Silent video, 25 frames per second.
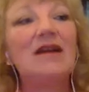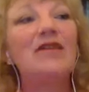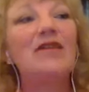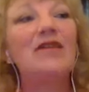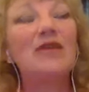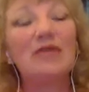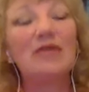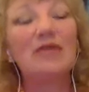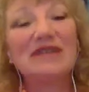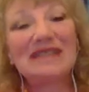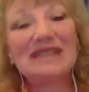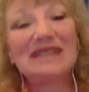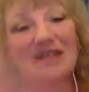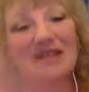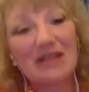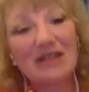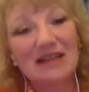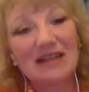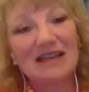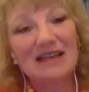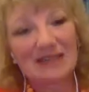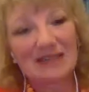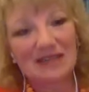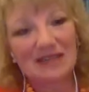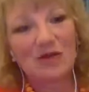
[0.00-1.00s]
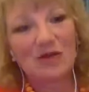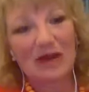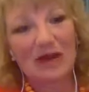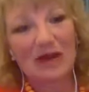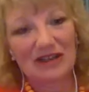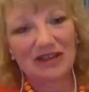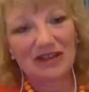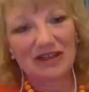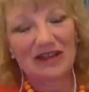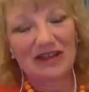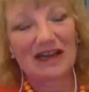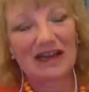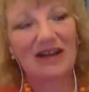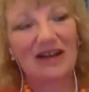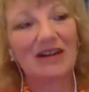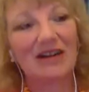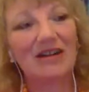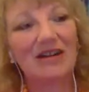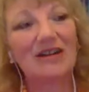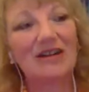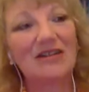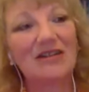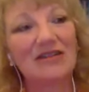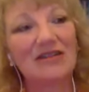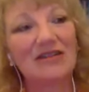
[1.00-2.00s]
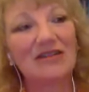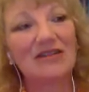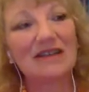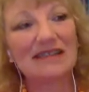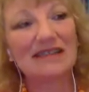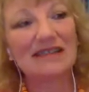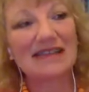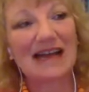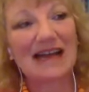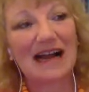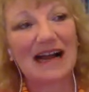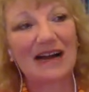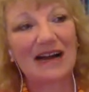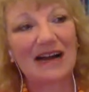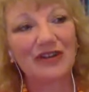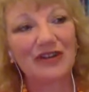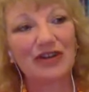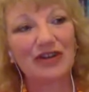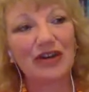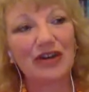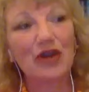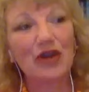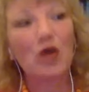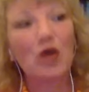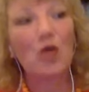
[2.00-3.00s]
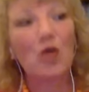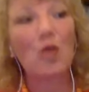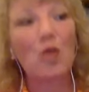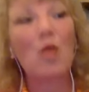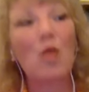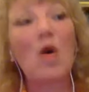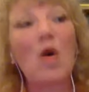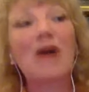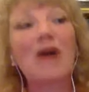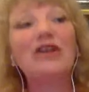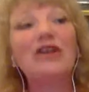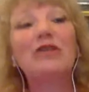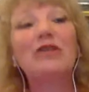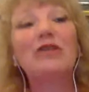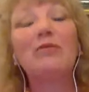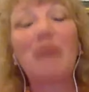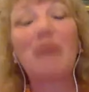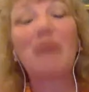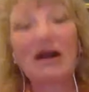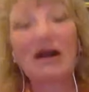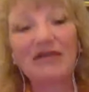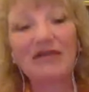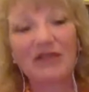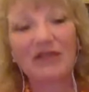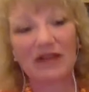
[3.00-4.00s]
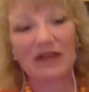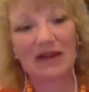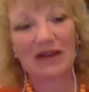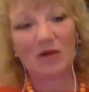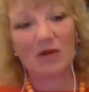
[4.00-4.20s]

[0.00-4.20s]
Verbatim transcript: The resilience questionnaire looks at what your buffering